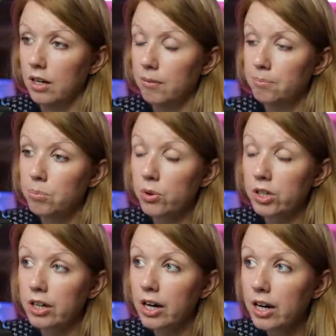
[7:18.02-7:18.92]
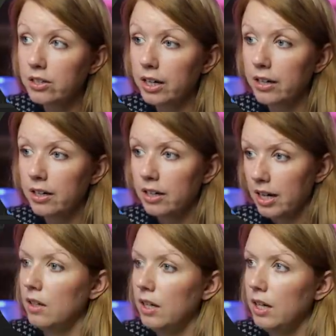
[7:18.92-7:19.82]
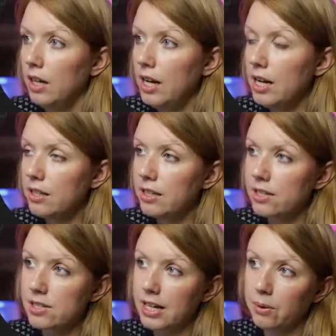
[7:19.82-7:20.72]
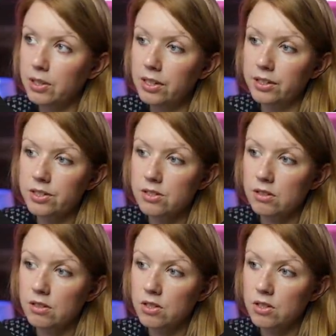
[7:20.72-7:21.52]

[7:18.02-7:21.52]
uh, border color. And this is how it looks.